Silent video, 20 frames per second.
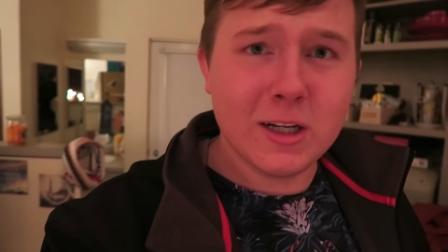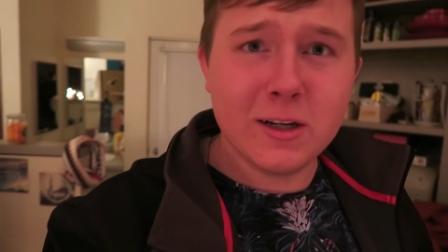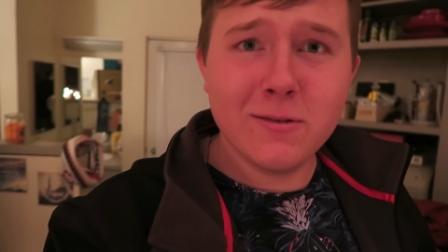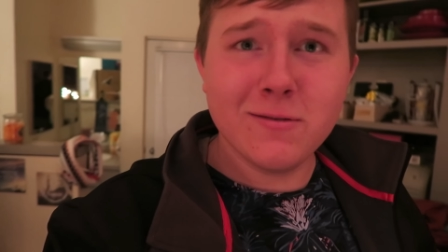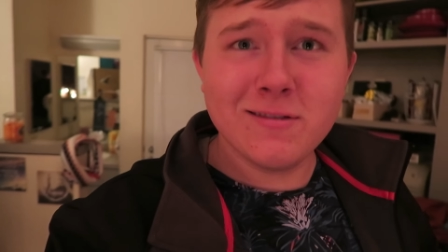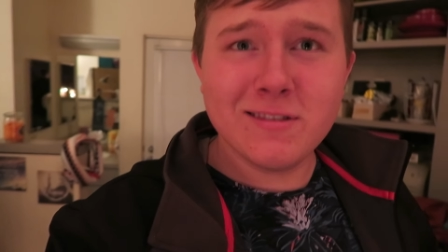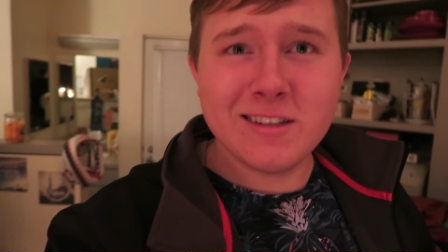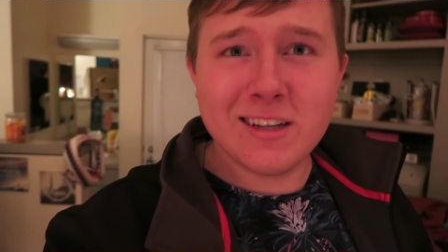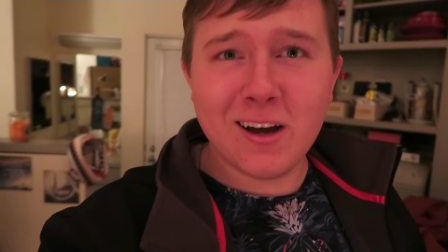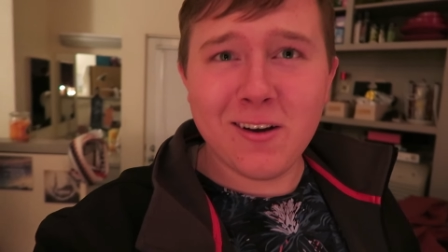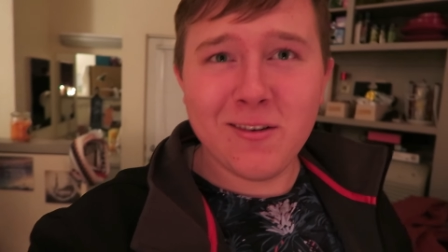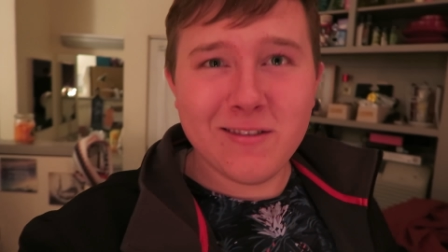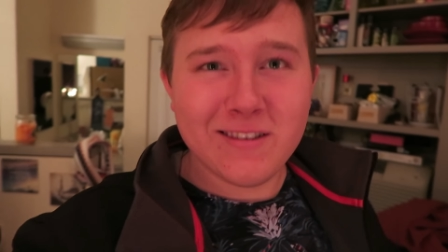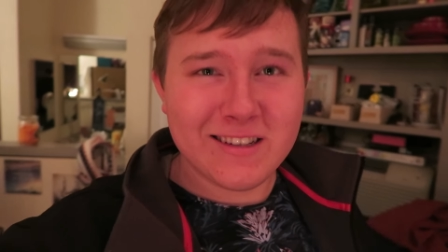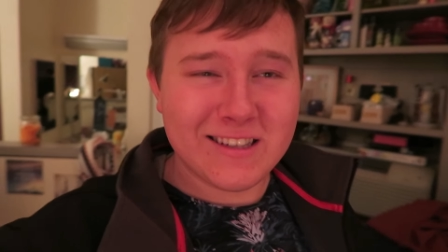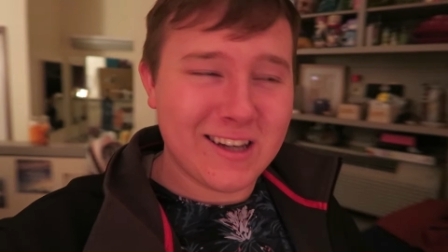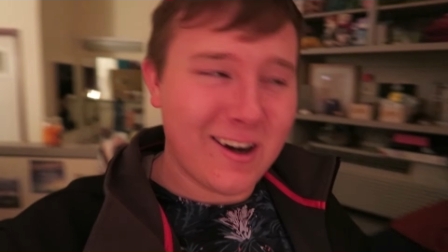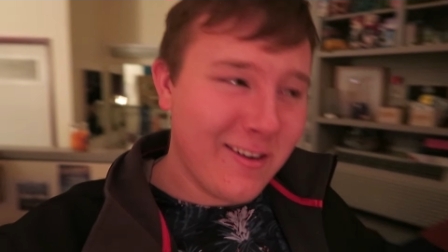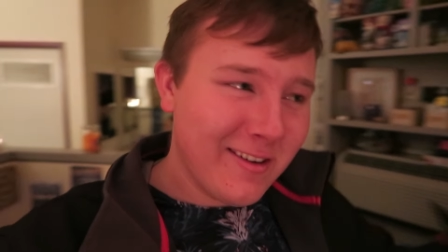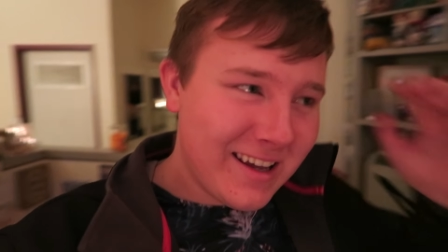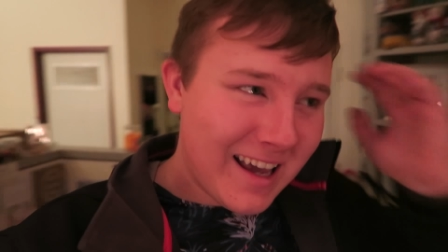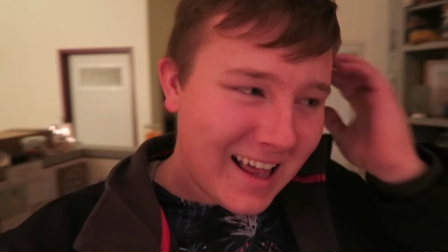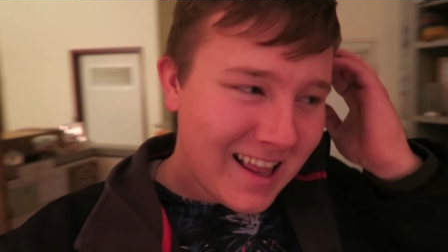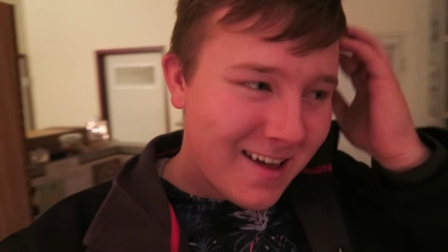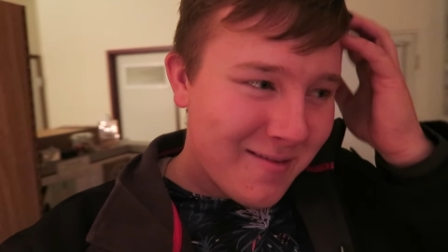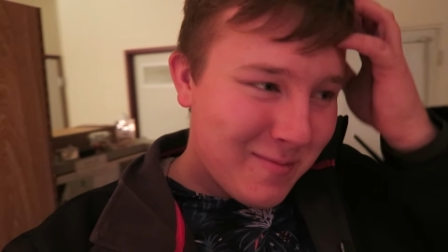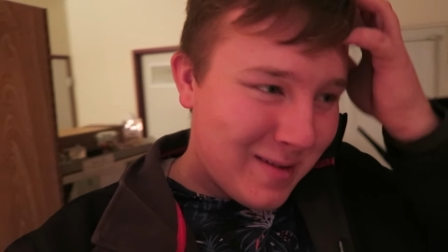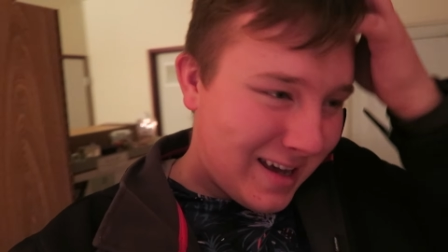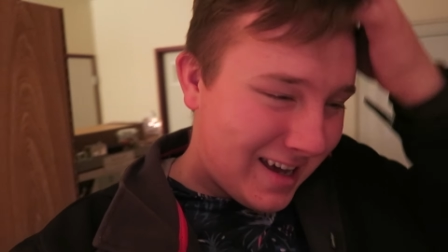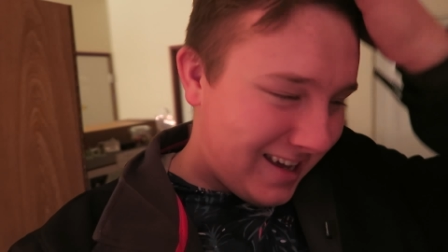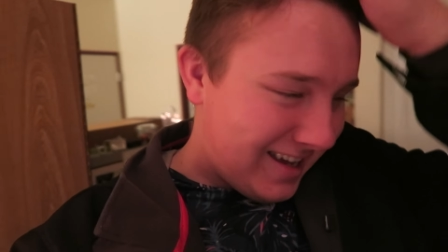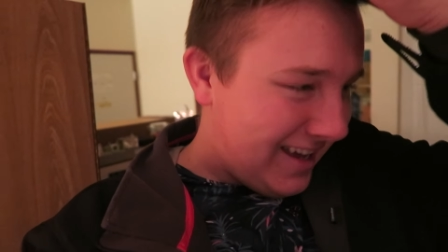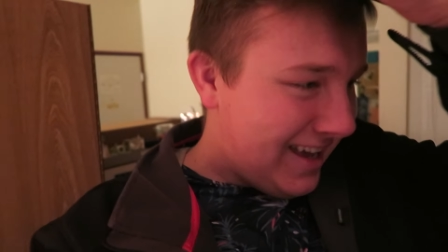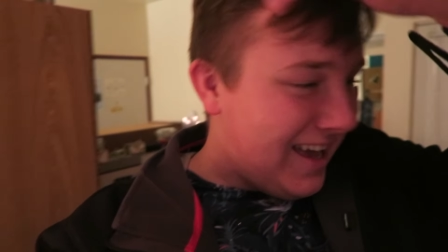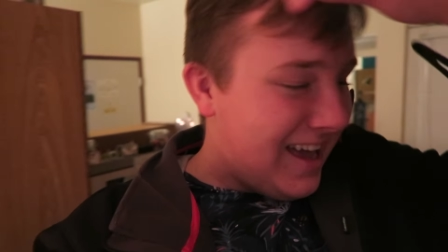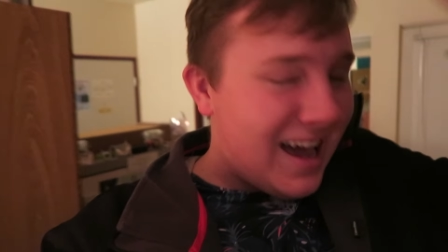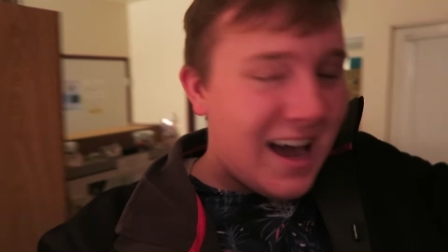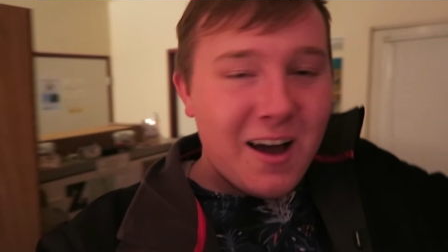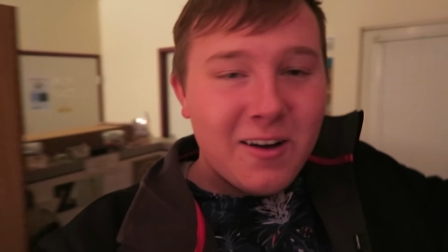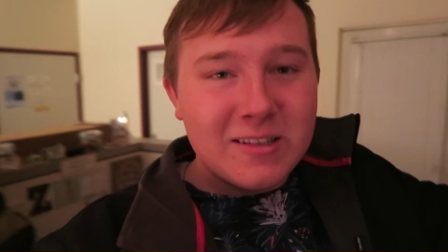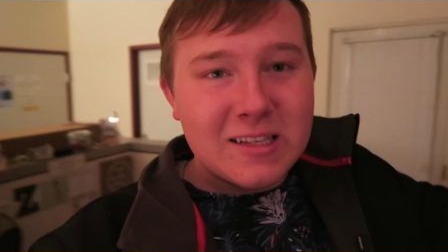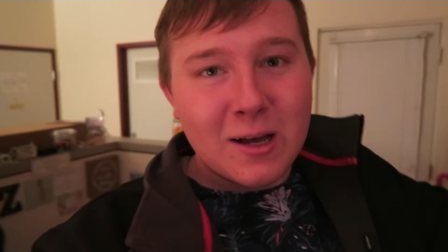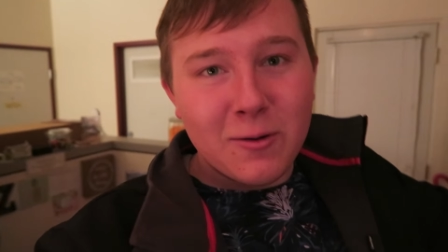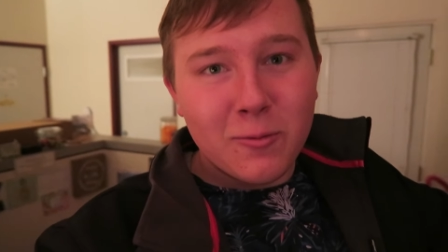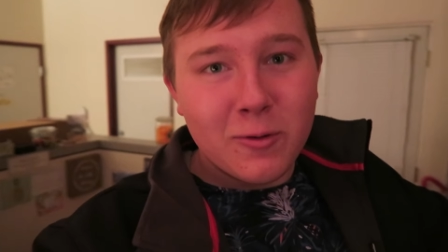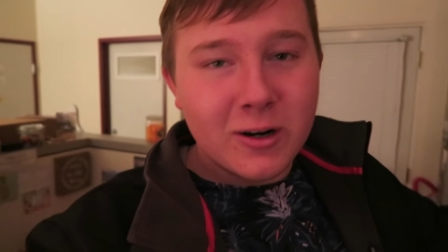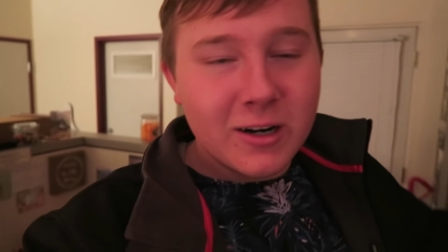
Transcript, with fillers: Don't don't don't yell at me. I was at